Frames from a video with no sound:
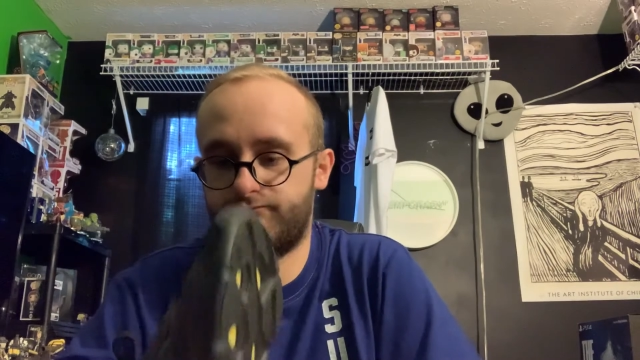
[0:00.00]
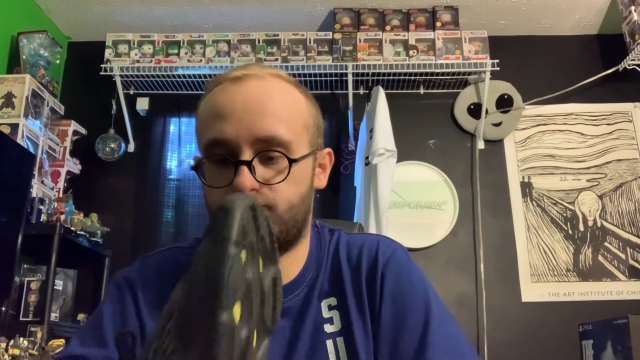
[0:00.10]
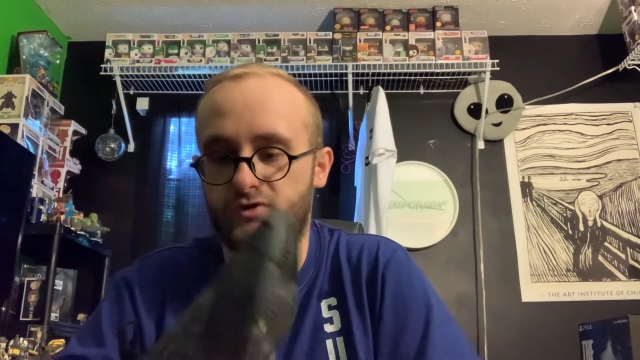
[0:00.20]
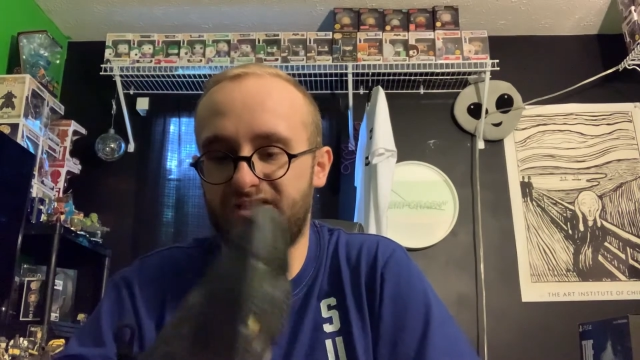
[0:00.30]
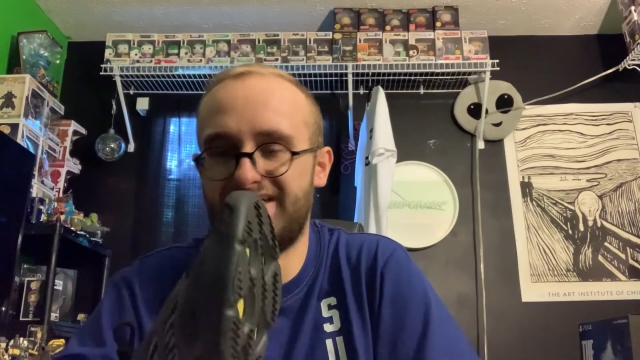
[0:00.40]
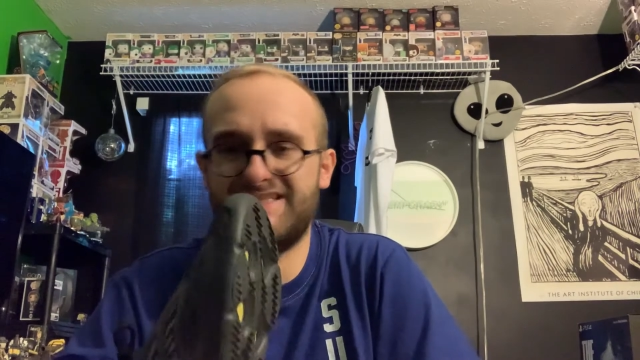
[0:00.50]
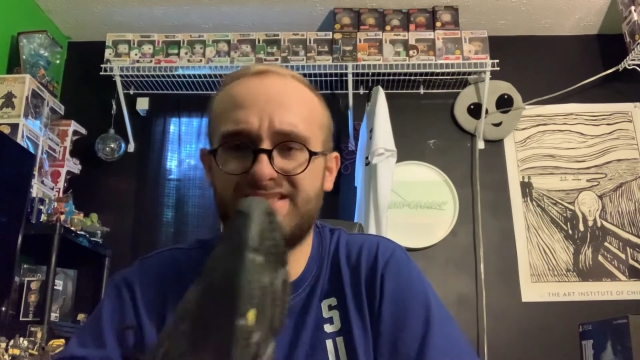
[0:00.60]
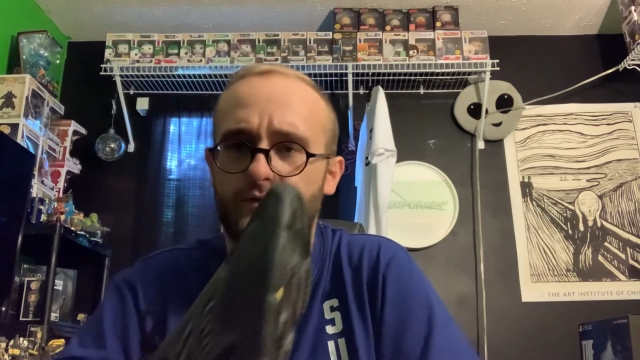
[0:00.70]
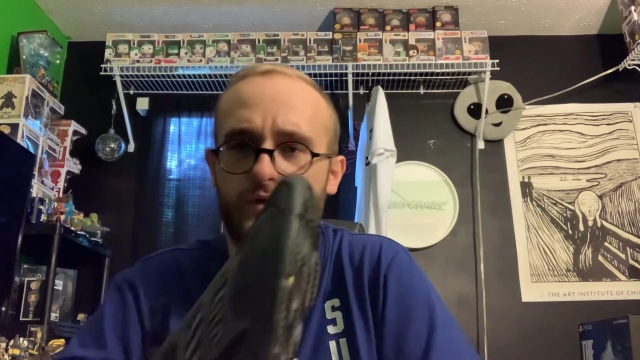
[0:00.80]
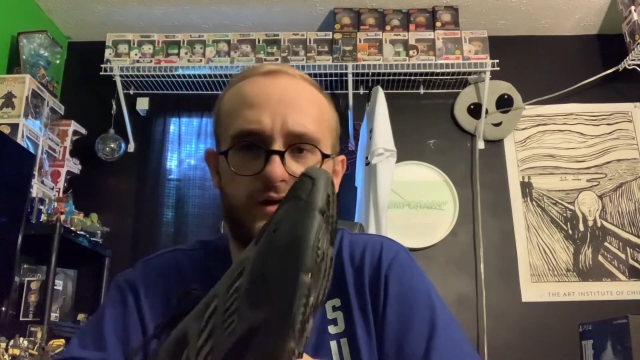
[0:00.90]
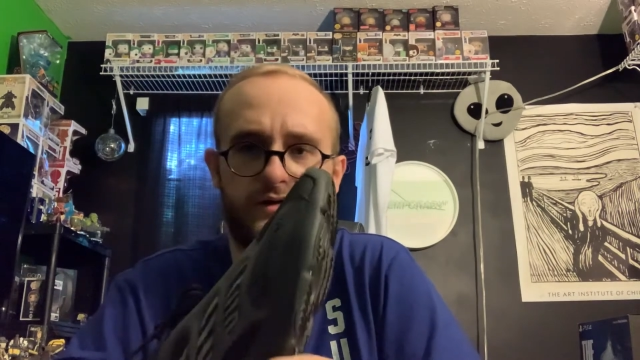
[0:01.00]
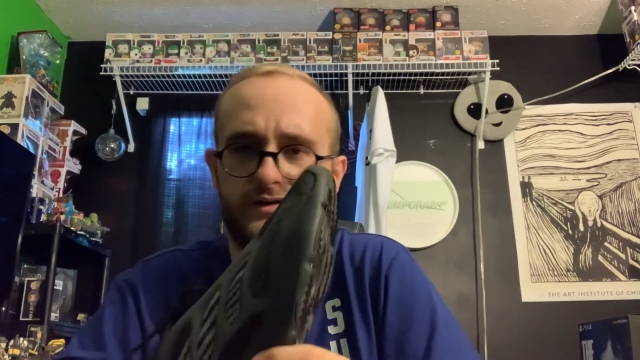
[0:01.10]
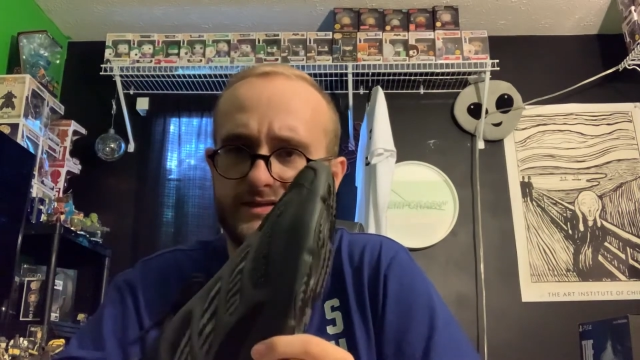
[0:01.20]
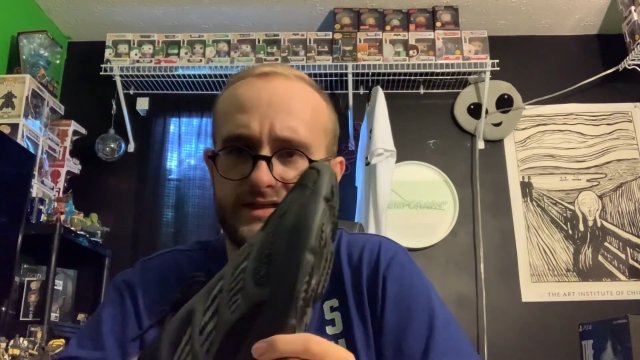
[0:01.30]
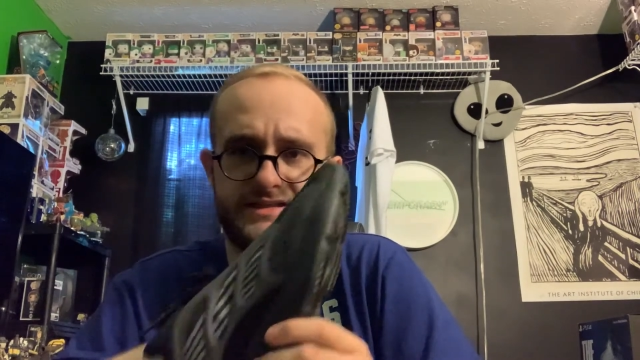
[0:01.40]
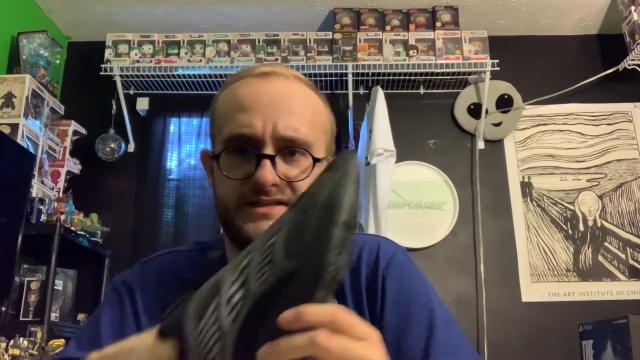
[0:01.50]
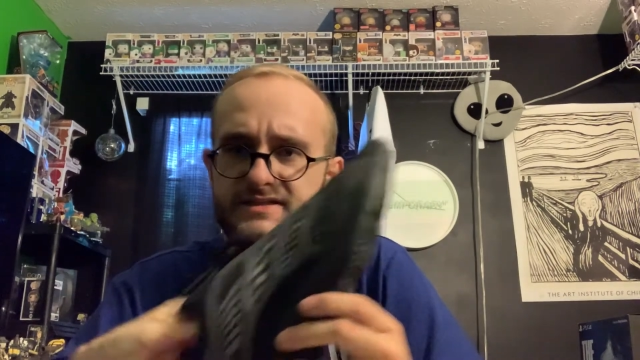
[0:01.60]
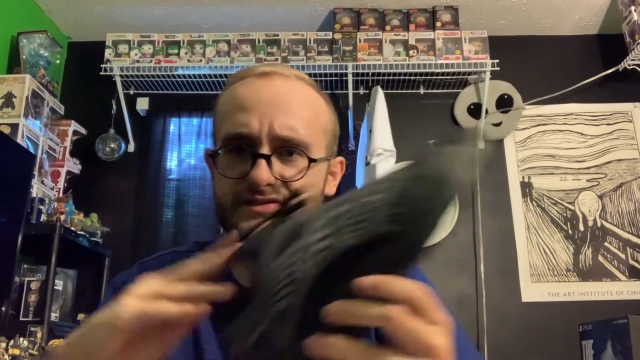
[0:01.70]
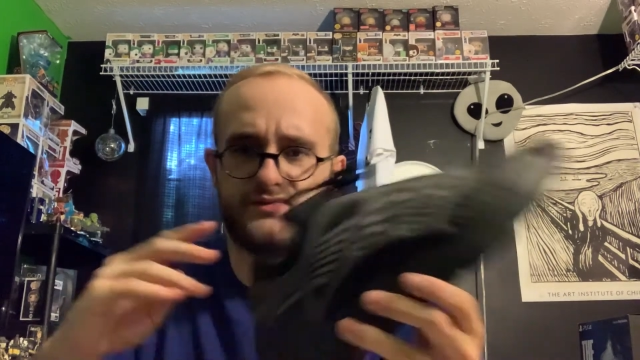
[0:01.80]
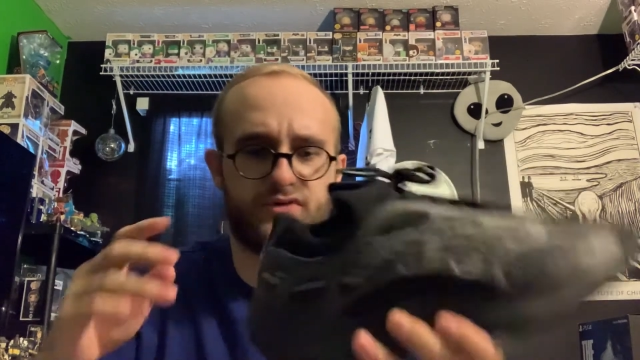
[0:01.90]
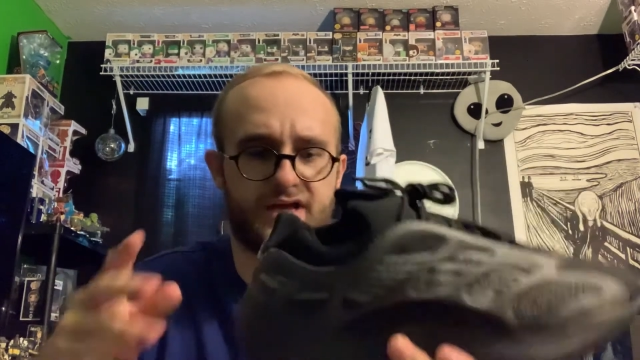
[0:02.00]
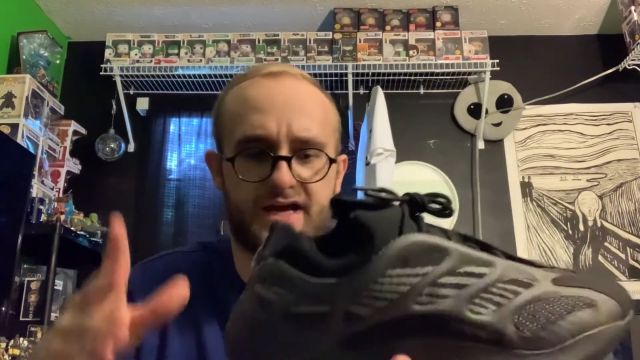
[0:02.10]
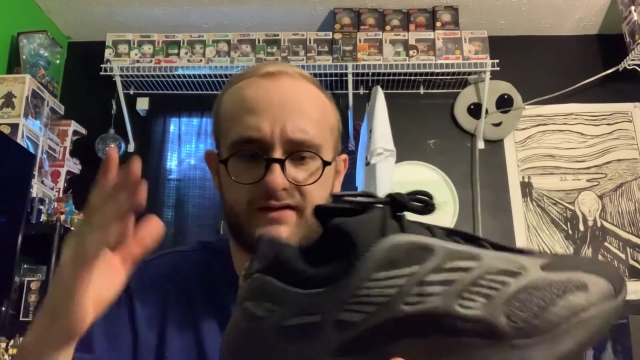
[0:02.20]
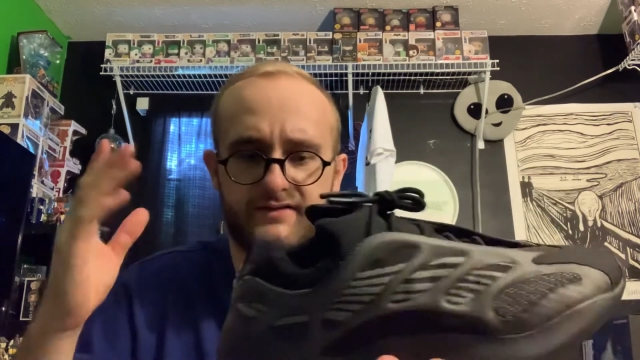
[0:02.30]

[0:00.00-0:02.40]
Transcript: really easy to wear because like I said, since they're black,